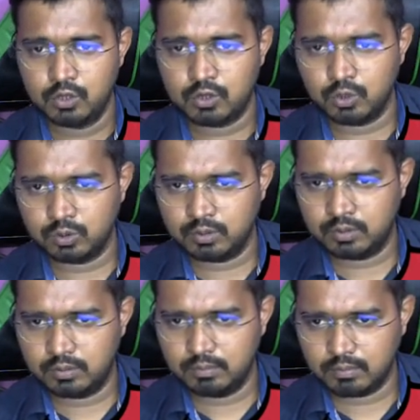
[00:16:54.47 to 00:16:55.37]

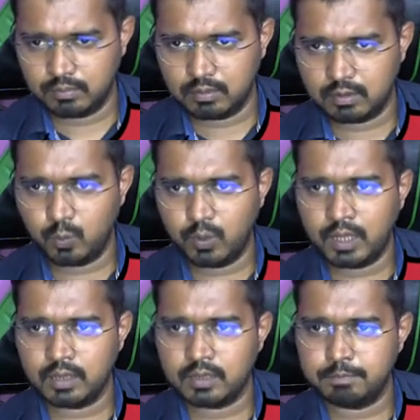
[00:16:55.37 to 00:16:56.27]
So the
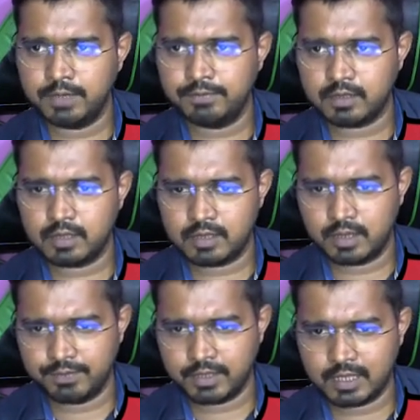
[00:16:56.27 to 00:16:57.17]
way the prefix and
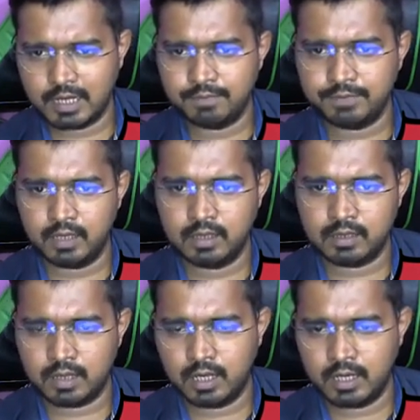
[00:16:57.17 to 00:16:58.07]
suffix help
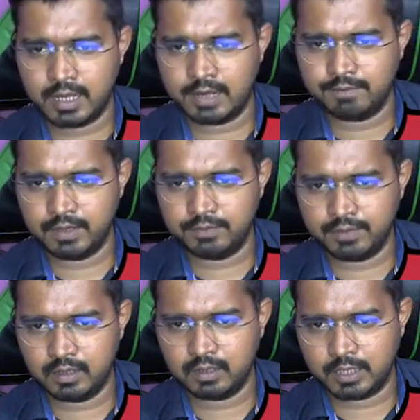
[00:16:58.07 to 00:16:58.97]
is in every
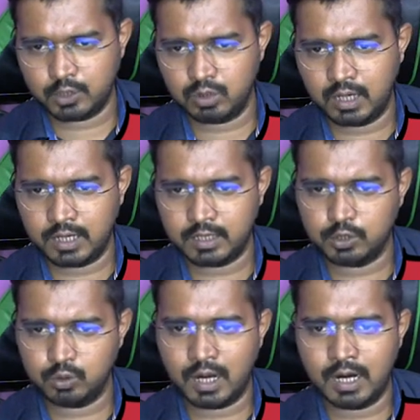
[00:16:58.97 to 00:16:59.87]
field that you
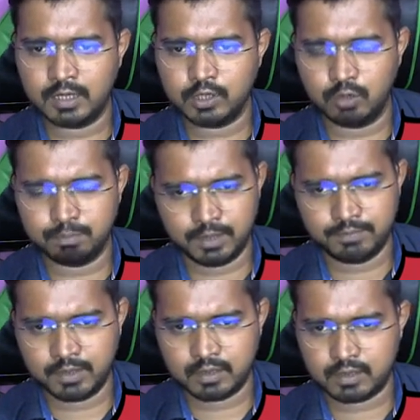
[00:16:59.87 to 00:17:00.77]
add your
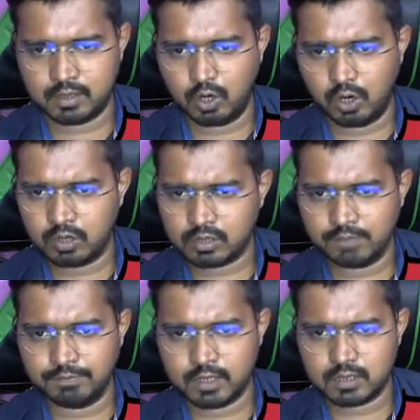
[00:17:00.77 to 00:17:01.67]
prefix or
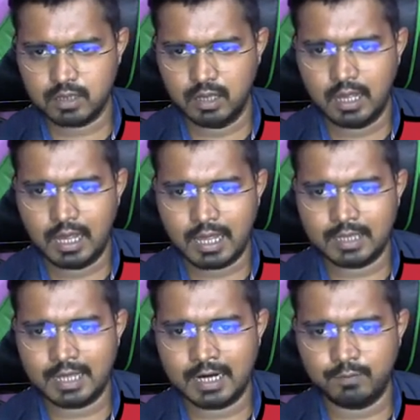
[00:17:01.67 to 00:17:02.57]
suffix,
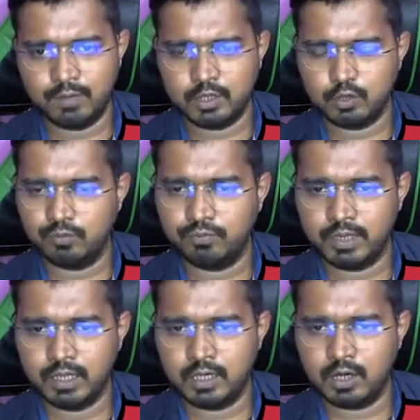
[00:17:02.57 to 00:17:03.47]
and that way your
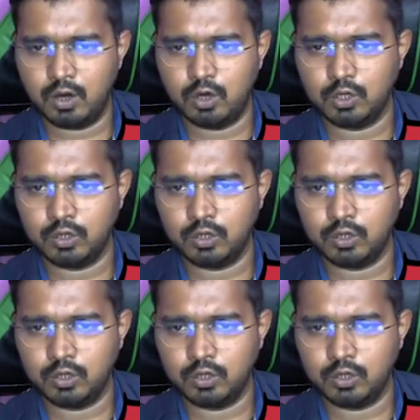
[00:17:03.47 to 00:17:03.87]
field or